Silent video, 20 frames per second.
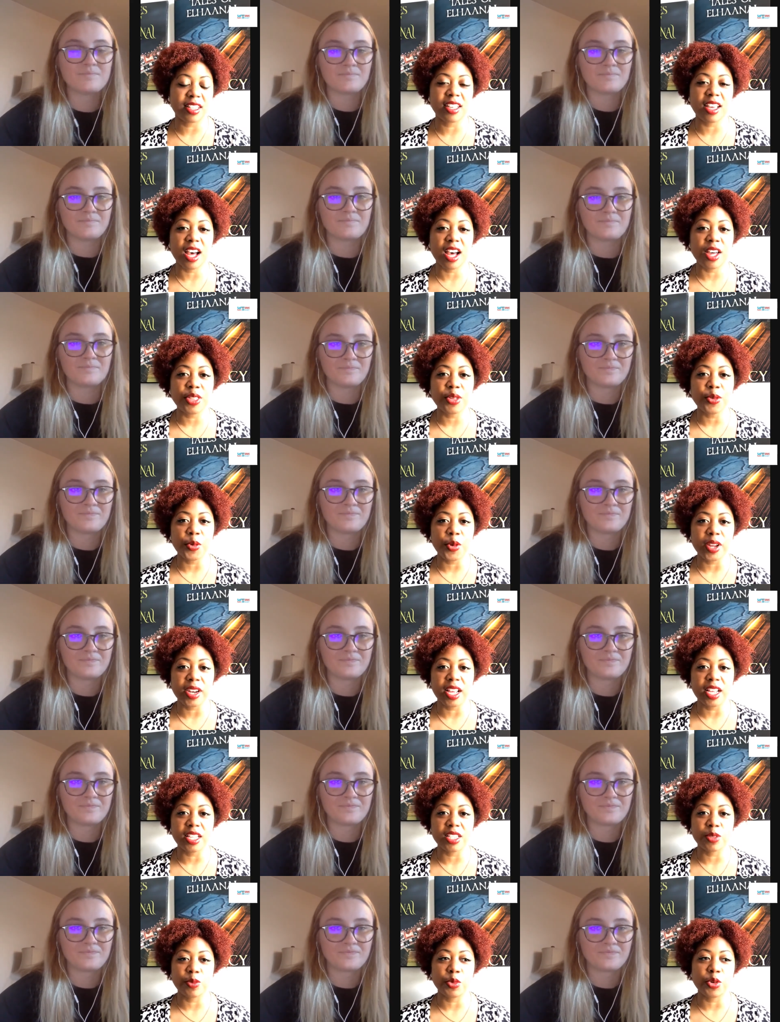Speaker 1: the other one
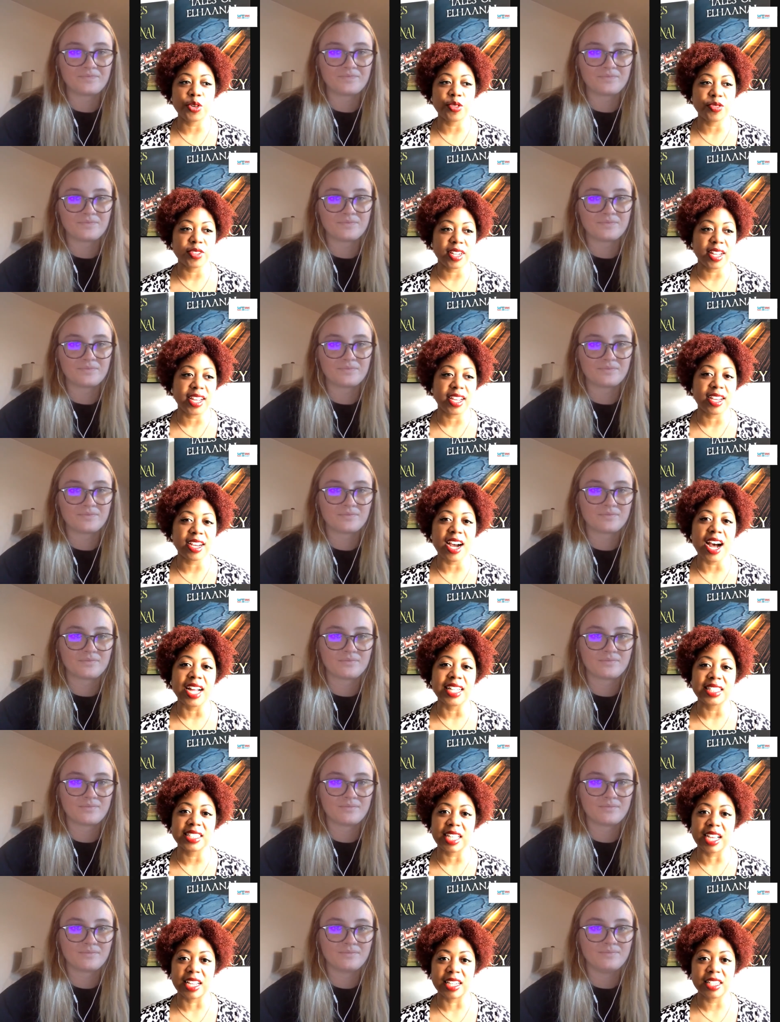is more for, like,
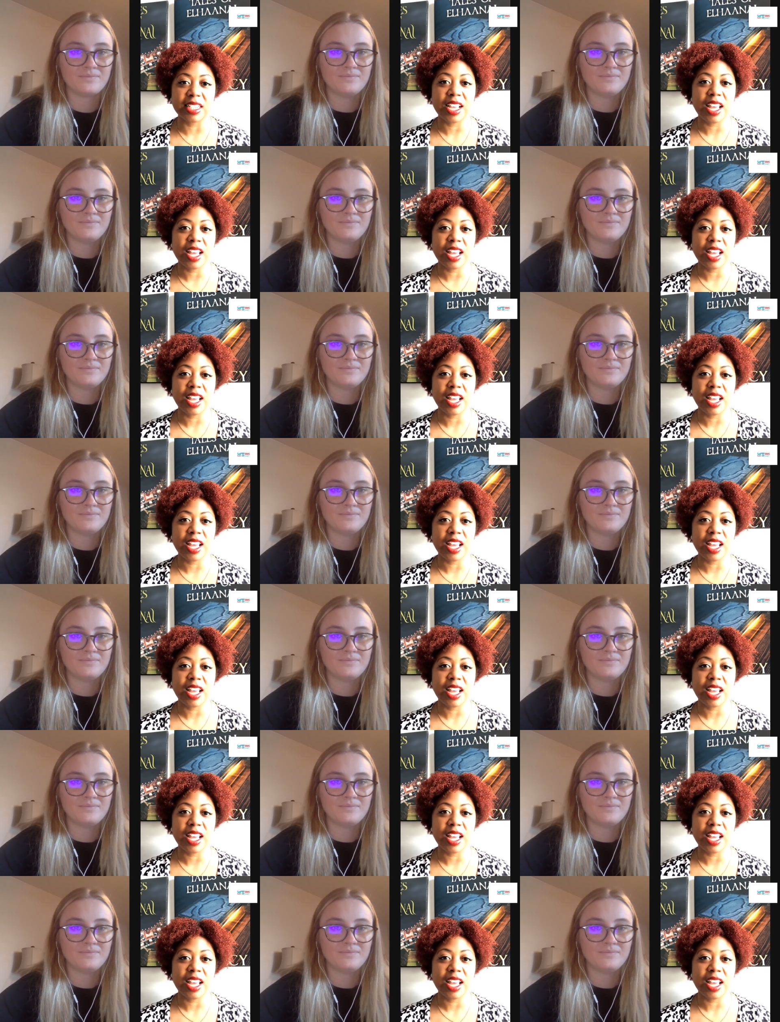content.